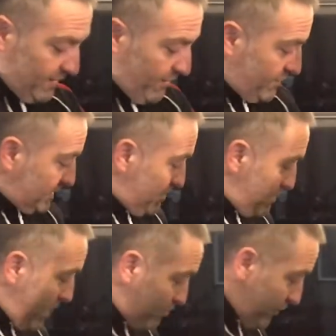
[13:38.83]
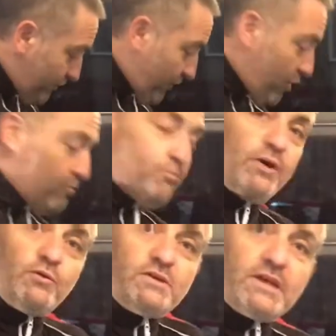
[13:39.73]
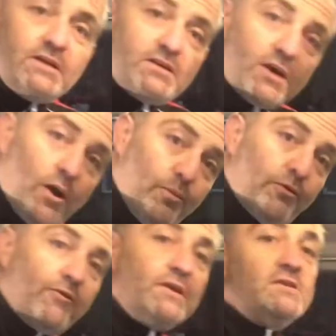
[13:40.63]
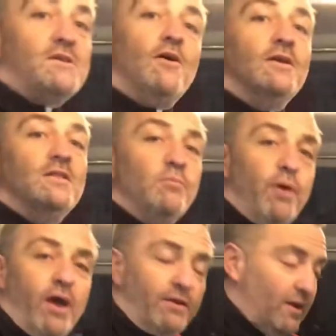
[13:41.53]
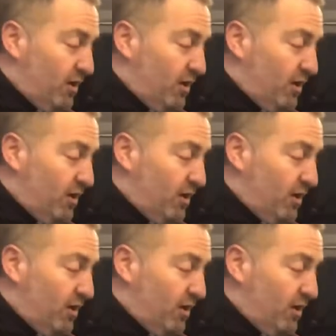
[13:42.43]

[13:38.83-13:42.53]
there is a memory foam built-in topper inside the bed,